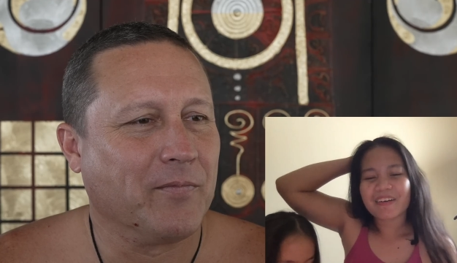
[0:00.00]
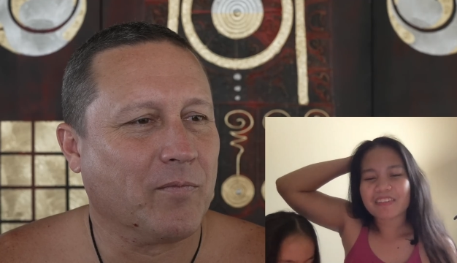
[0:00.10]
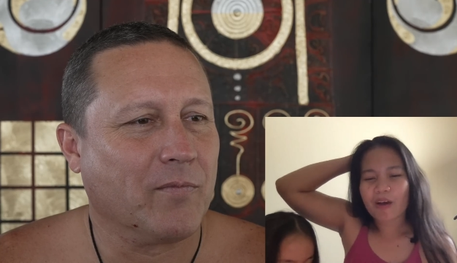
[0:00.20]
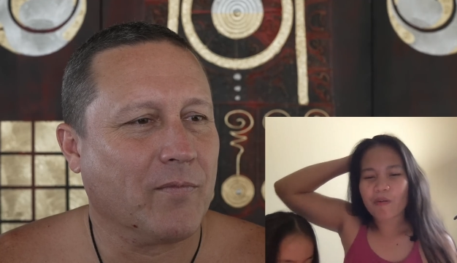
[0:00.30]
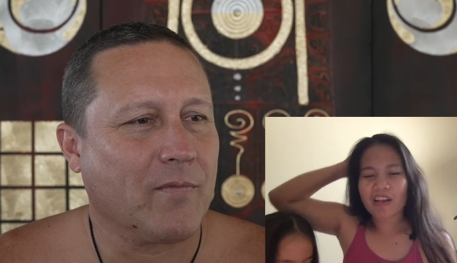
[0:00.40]

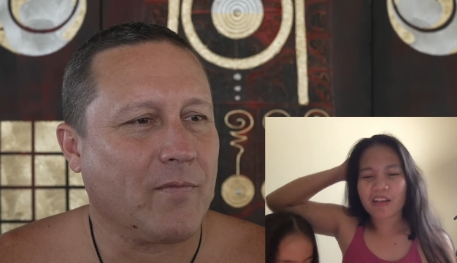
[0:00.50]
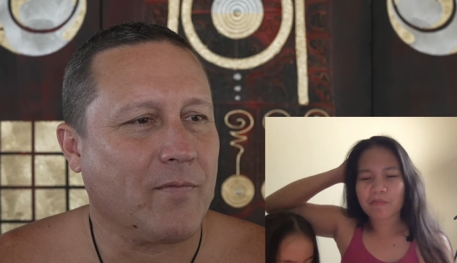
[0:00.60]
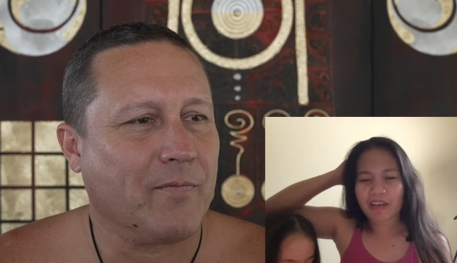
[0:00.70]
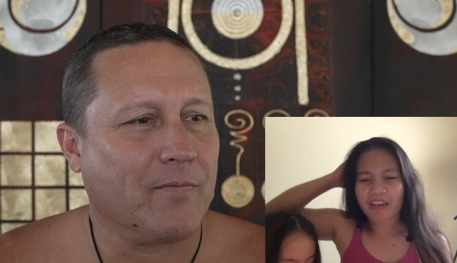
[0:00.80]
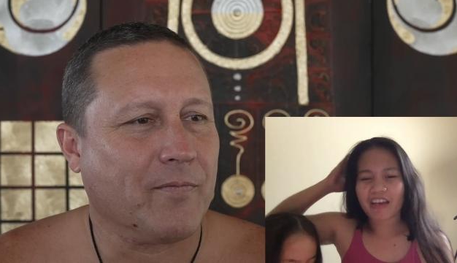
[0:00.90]
Speaker 1: towel
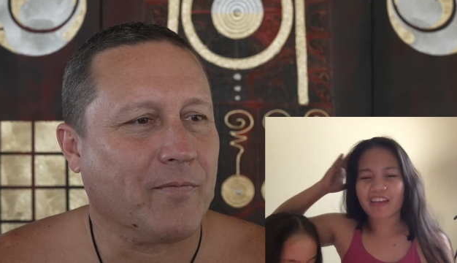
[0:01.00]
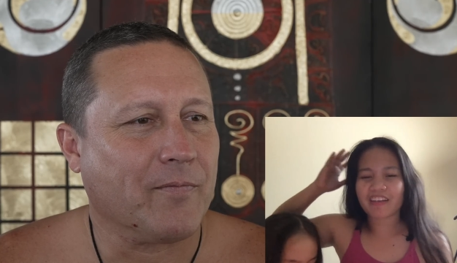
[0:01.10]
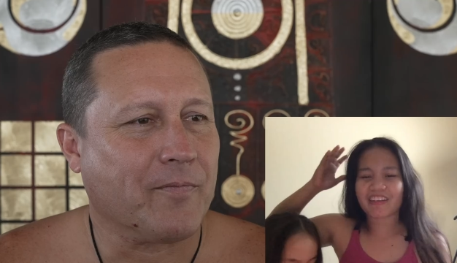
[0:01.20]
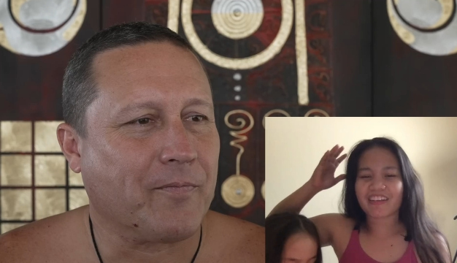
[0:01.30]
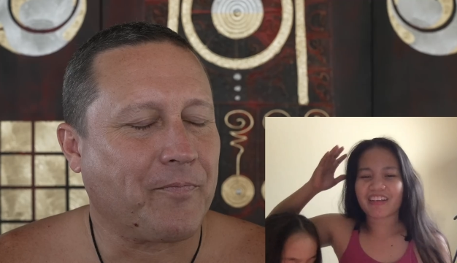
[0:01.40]
in my
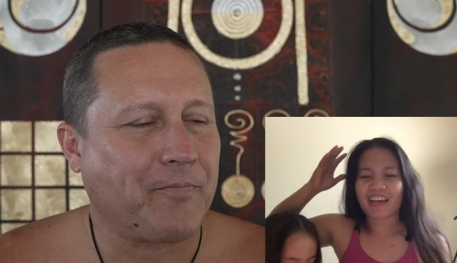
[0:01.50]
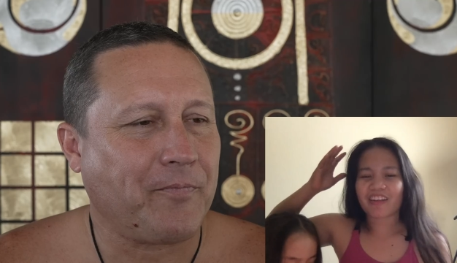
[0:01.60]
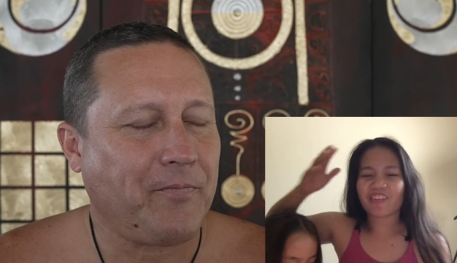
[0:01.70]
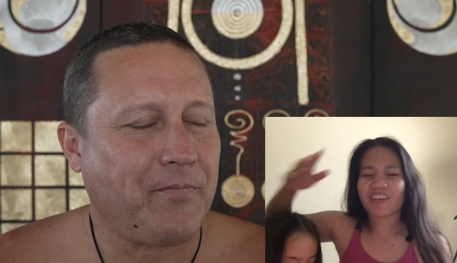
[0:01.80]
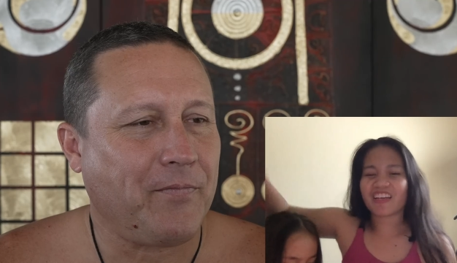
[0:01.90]
head. I
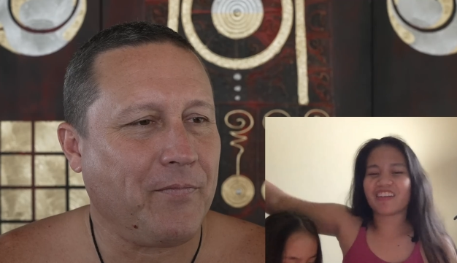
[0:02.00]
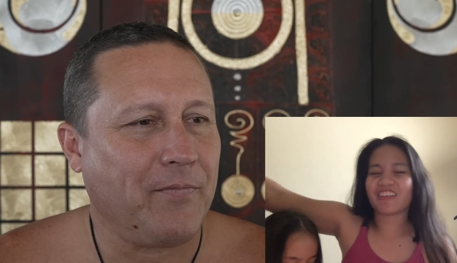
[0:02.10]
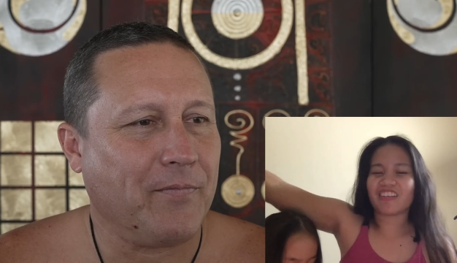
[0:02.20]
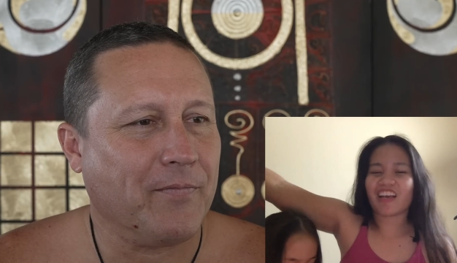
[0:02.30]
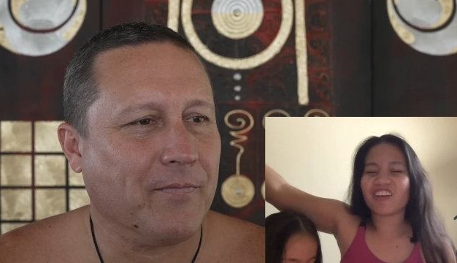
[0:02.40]
don't care.
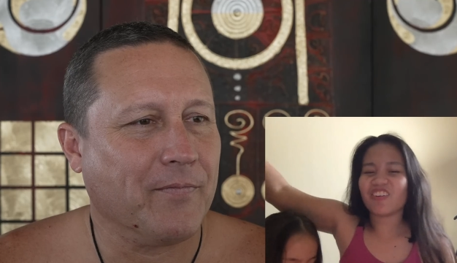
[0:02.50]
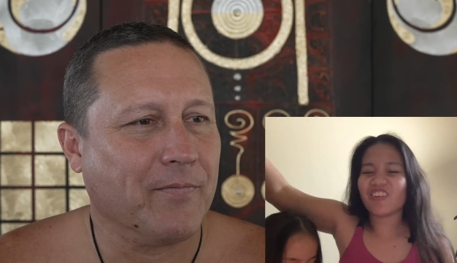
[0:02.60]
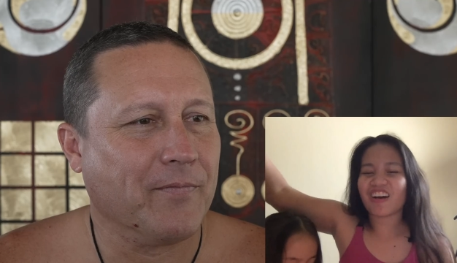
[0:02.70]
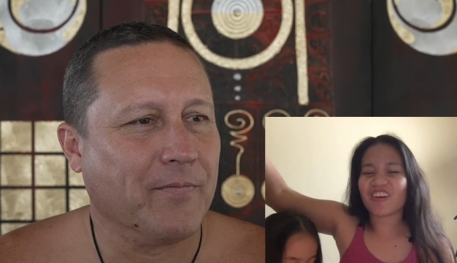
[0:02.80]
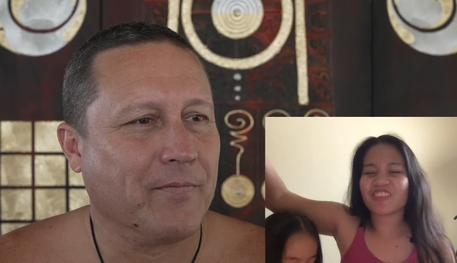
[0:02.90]
I go
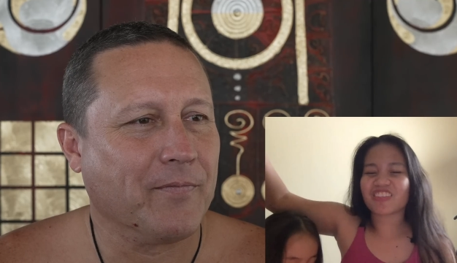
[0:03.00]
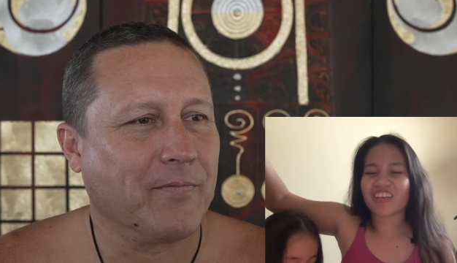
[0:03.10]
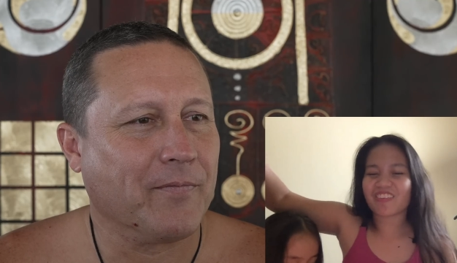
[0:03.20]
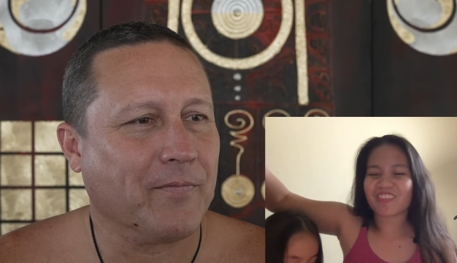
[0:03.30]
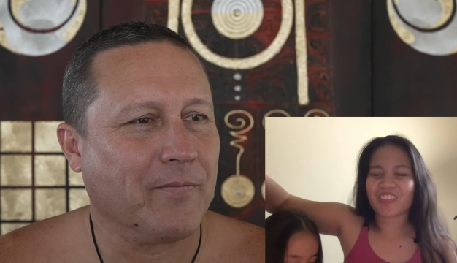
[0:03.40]

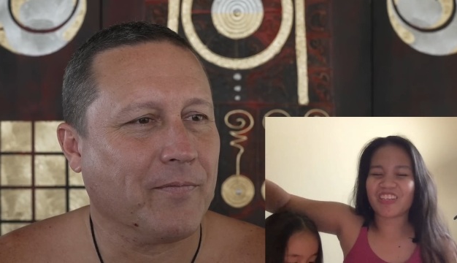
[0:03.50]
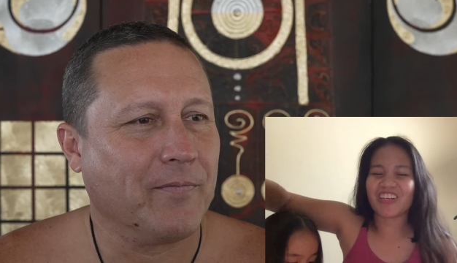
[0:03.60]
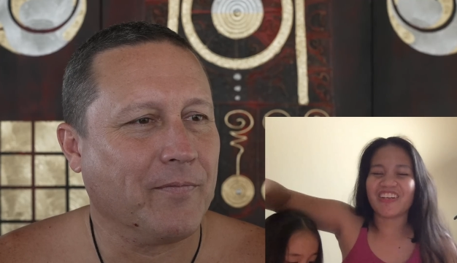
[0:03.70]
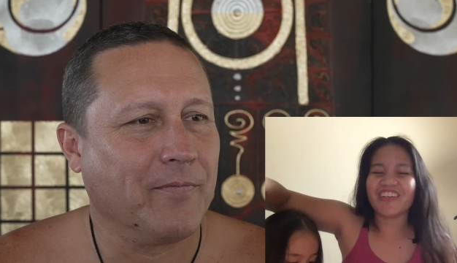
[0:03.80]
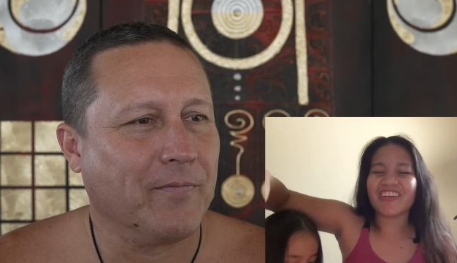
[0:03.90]
outside to
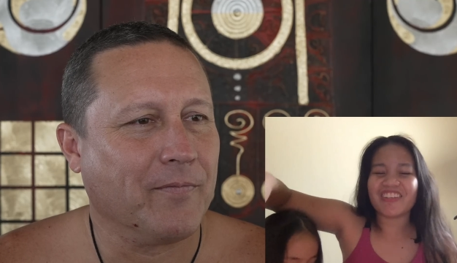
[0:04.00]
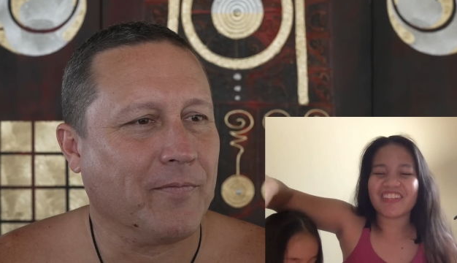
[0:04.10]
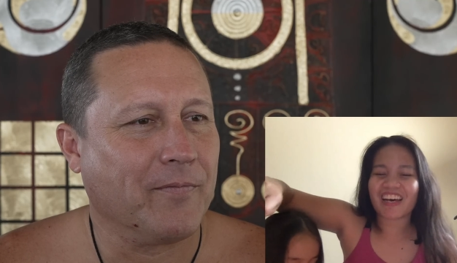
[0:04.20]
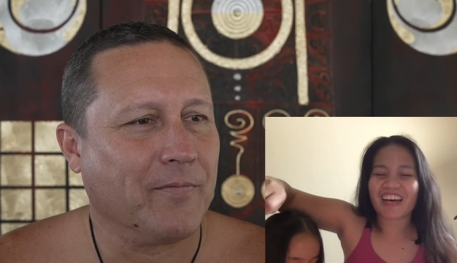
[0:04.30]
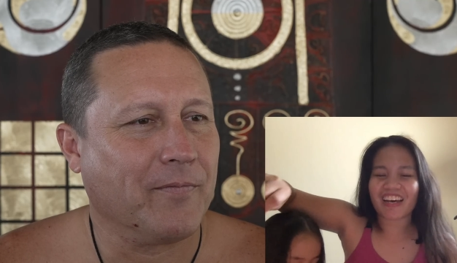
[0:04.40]
turn off
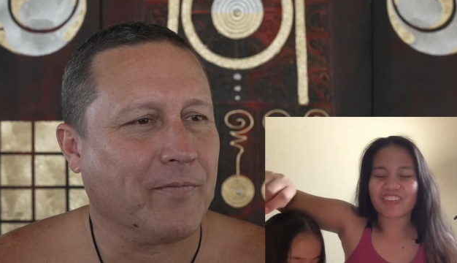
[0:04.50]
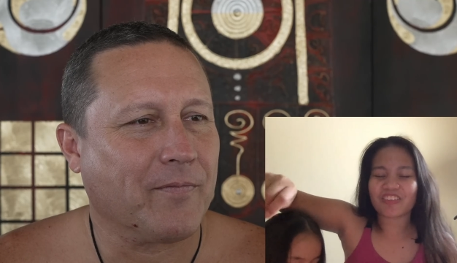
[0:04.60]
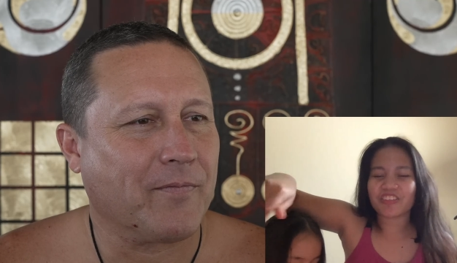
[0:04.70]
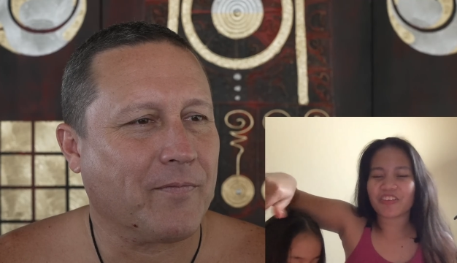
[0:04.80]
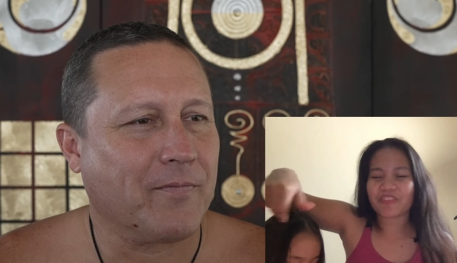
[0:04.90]

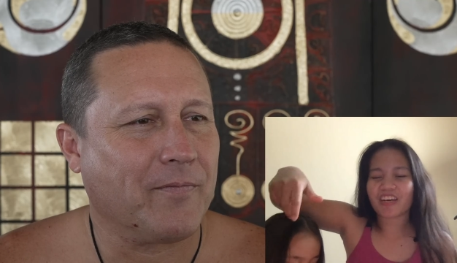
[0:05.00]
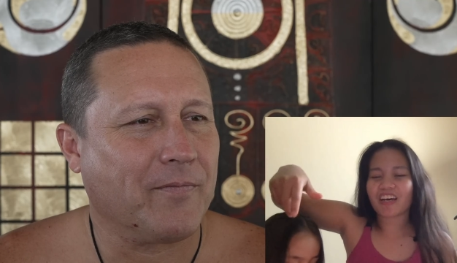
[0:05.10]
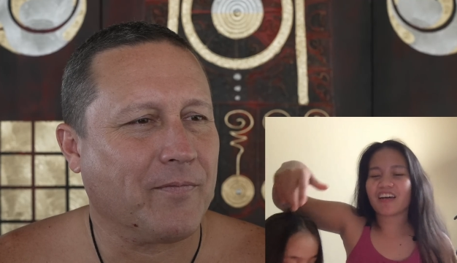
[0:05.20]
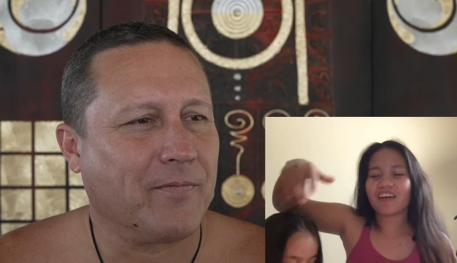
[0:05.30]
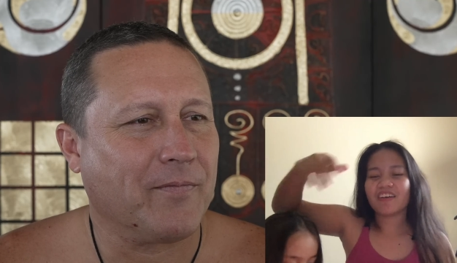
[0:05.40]
the
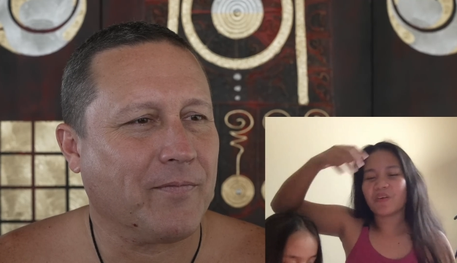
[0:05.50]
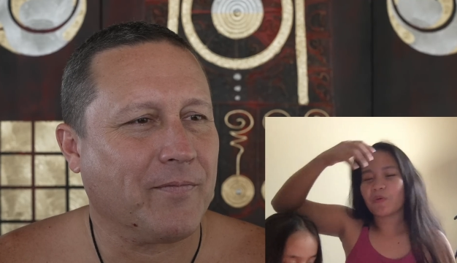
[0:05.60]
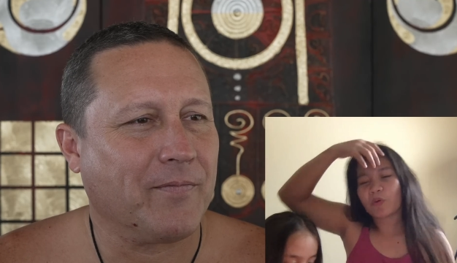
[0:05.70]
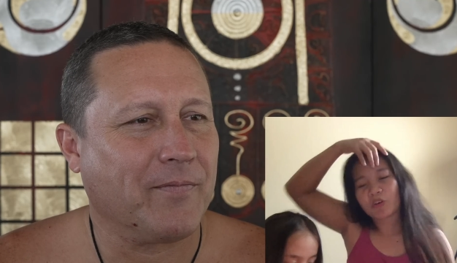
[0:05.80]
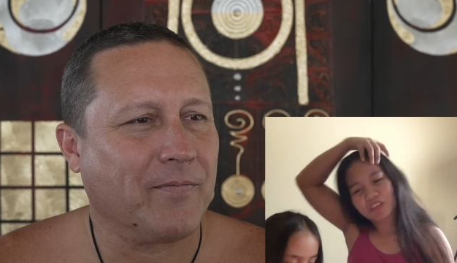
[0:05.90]

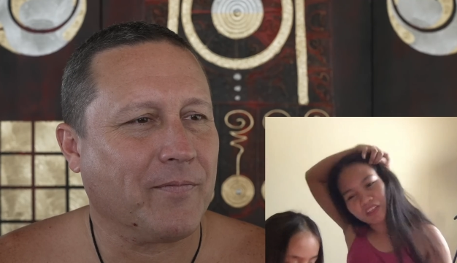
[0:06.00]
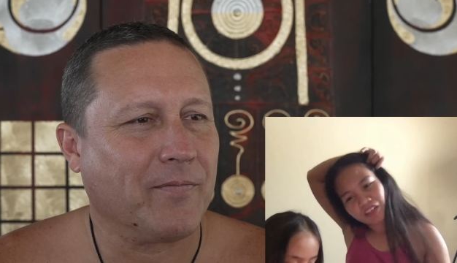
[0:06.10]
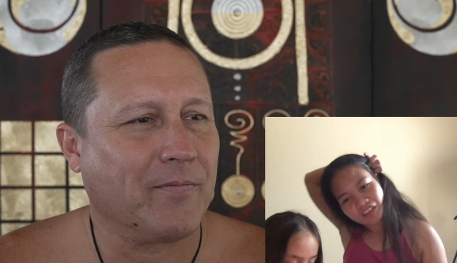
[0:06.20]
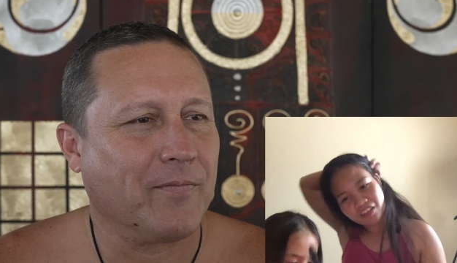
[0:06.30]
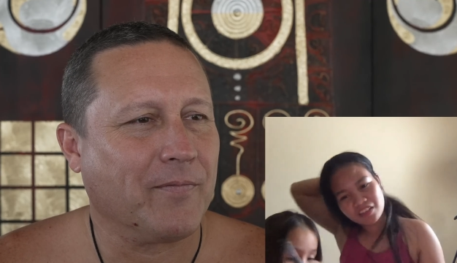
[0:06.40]
water.